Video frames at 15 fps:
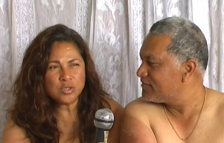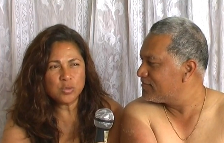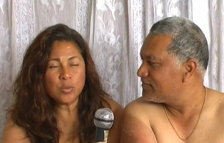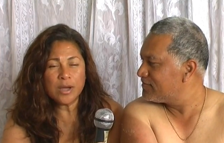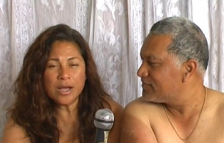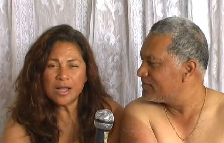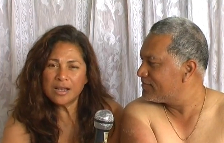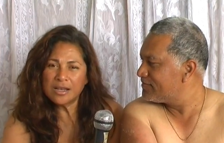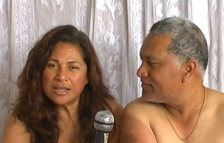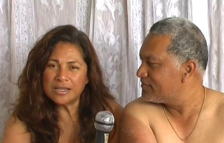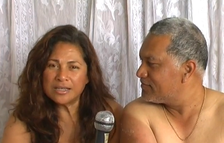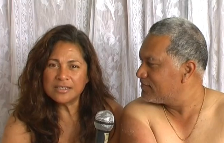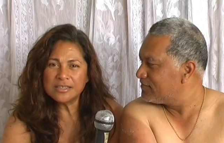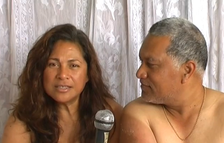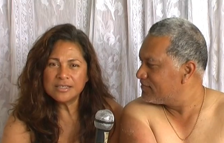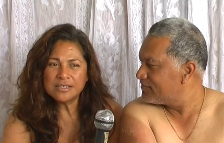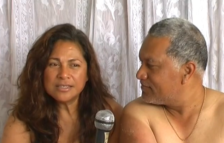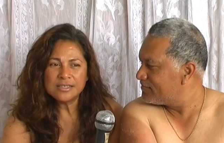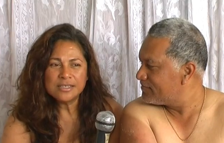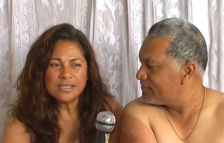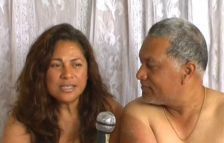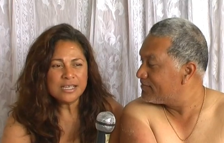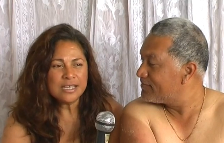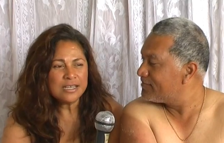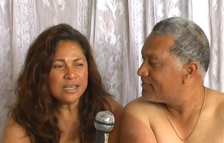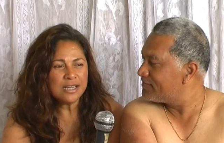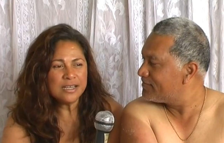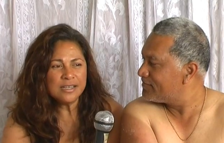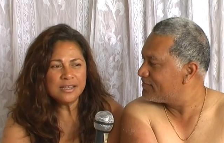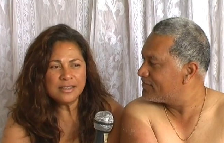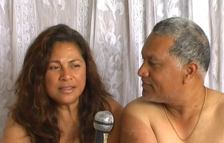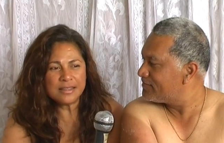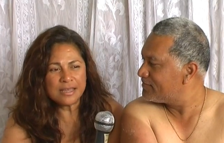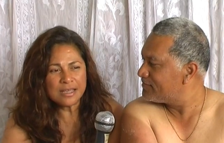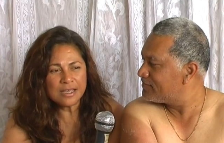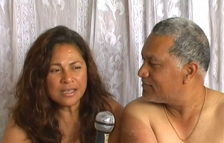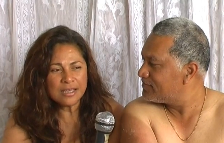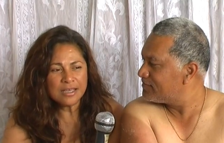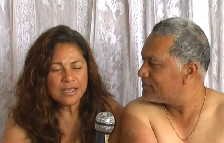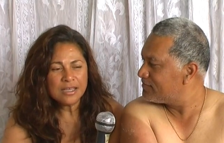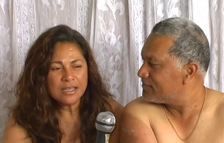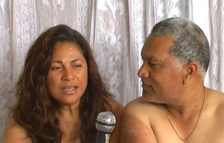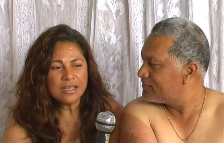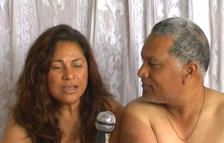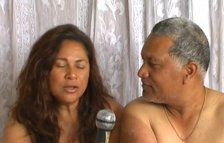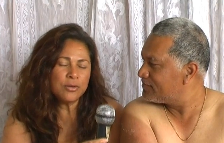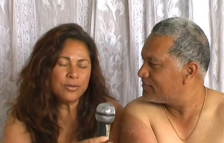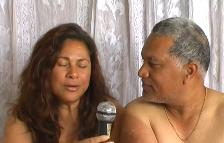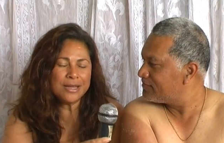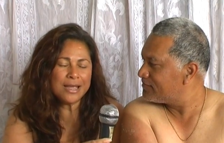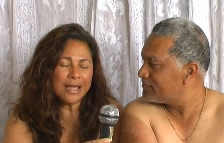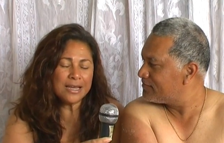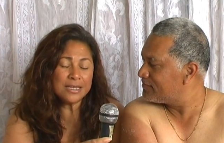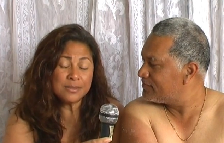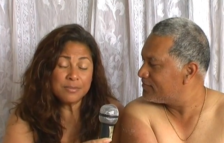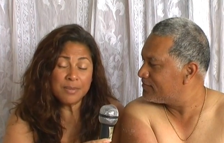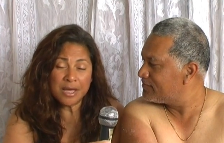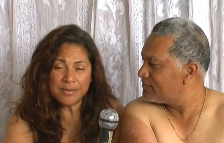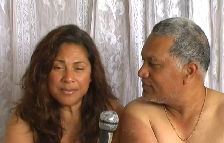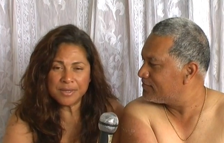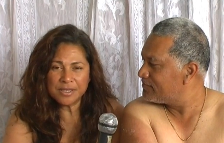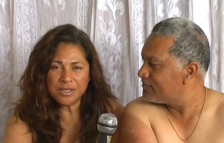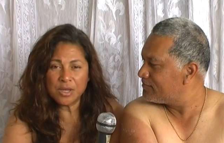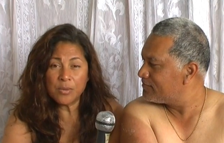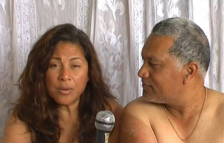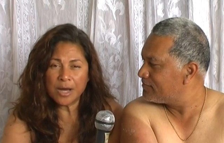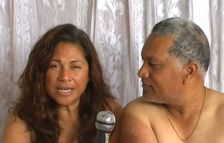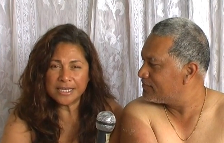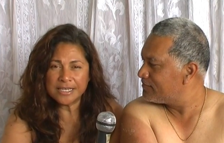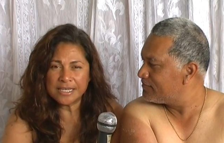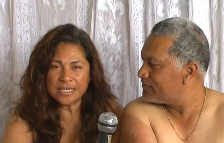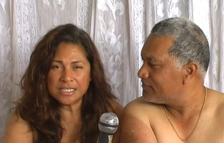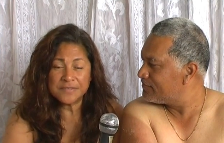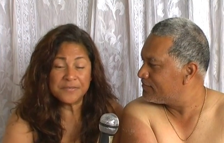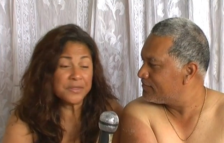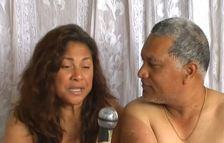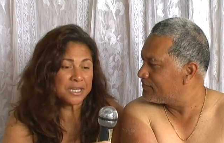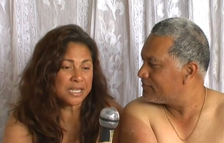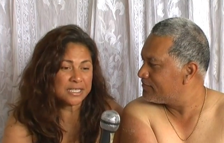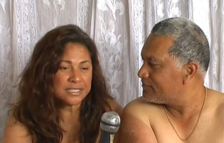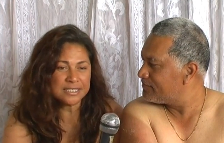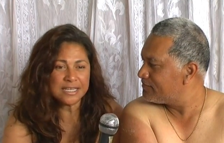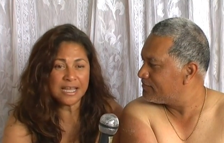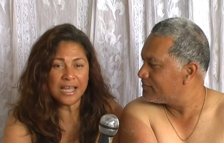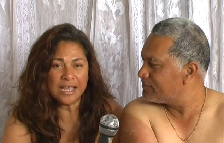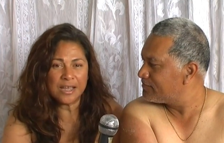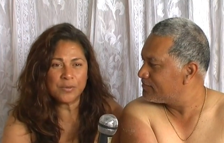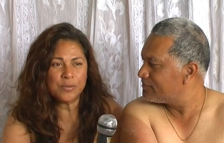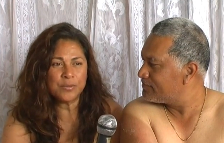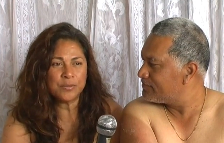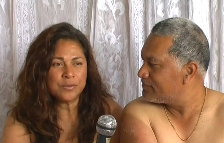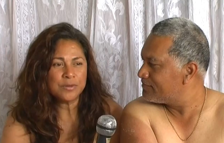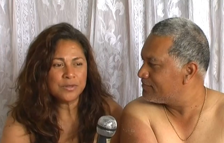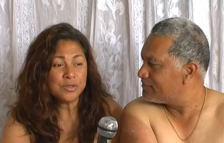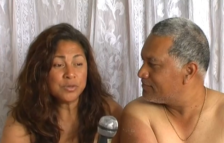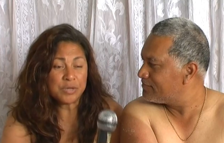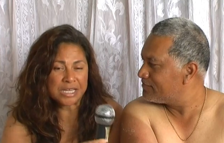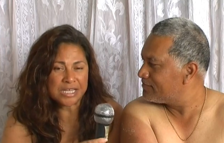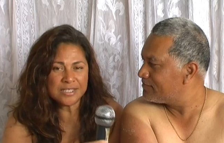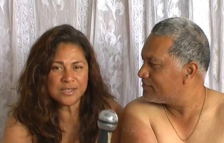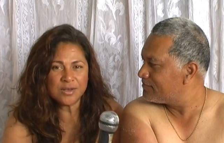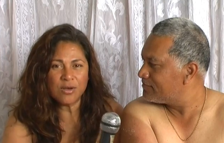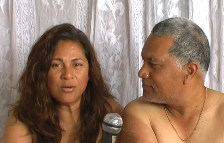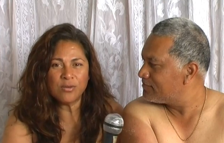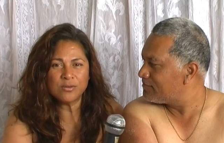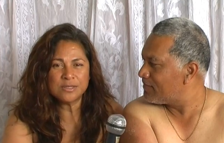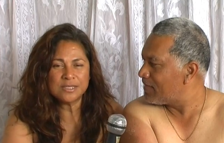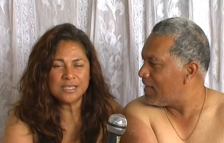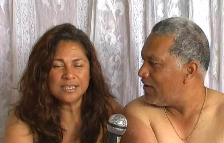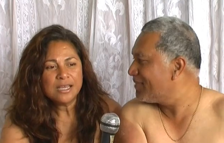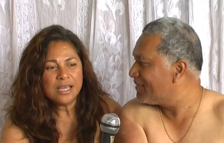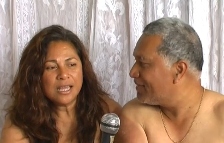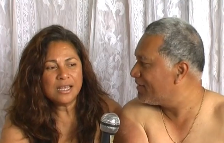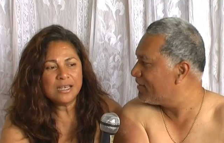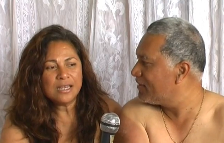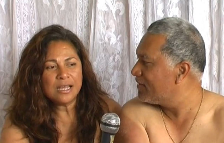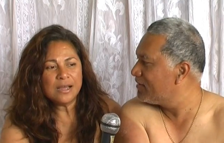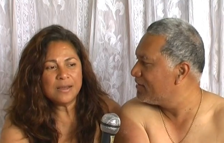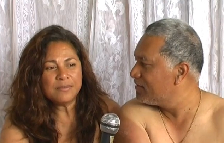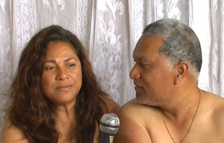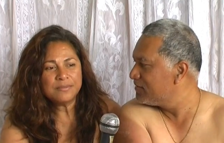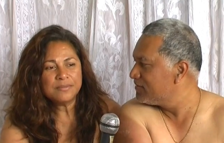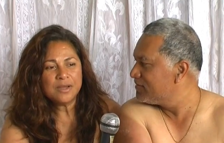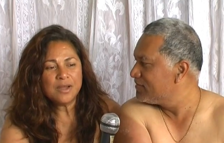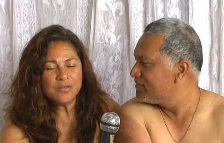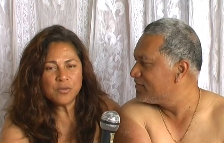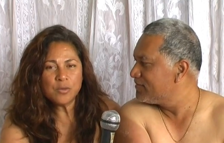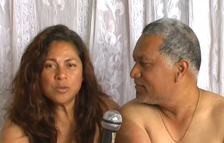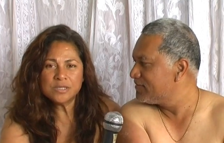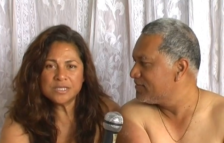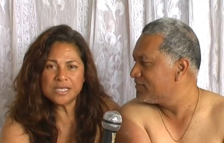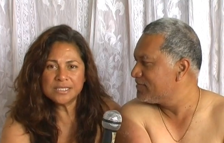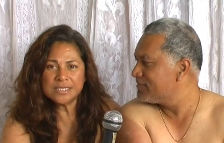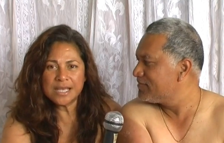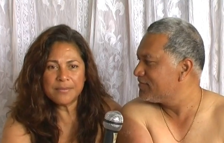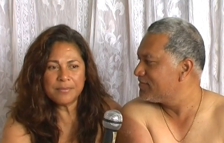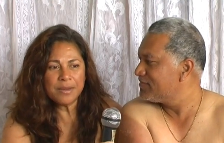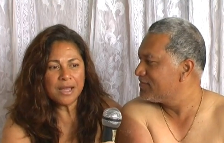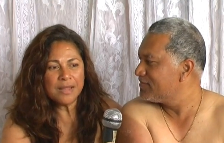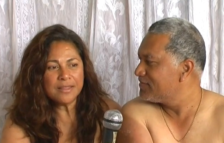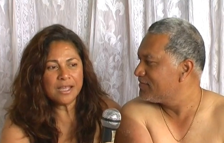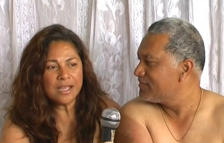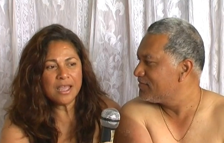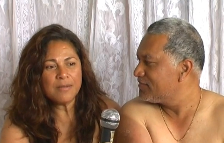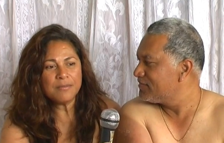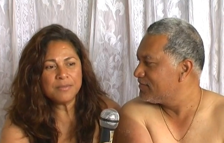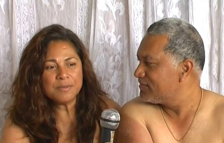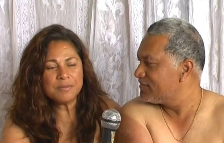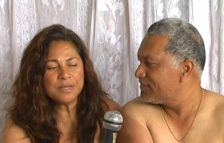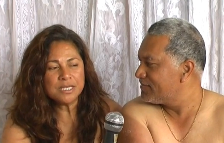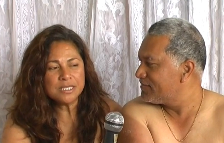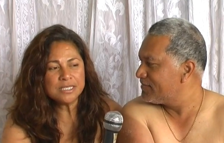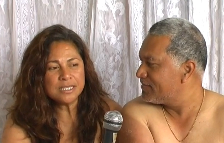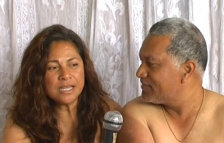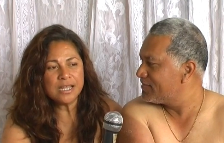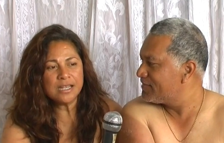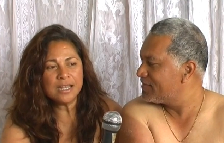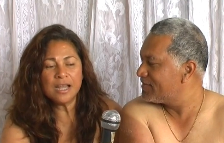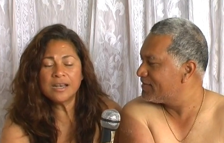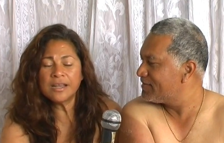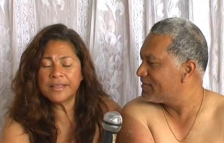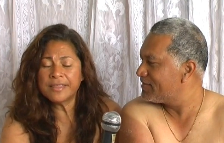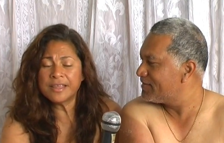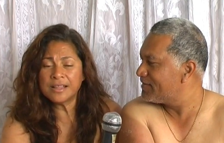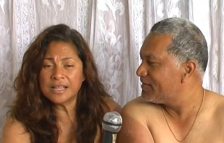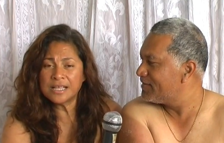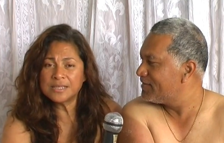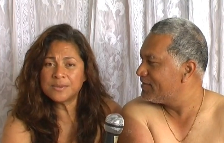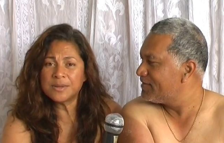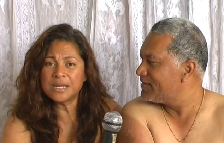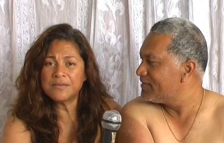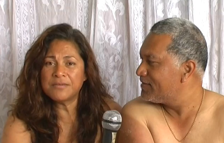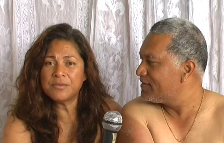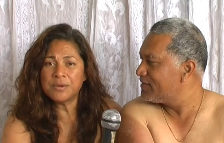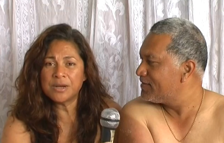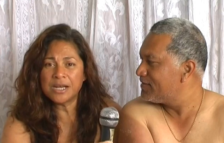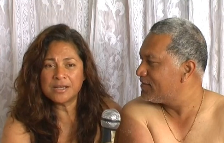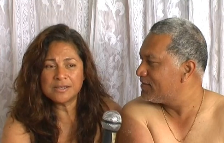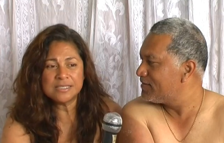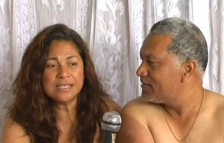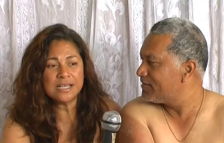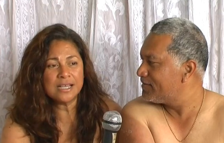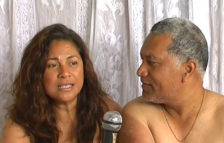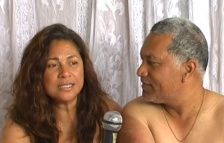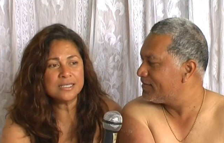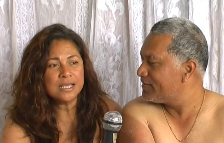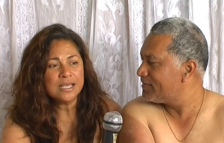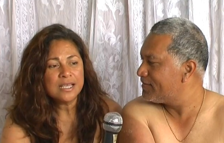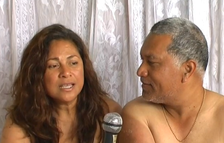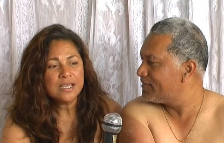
Speaker 1: dwell in and, and think and create maybe new ideas for the next day or your next goals. And um, of course, there's that part that can be missed, and, and I think that's what everyone else does.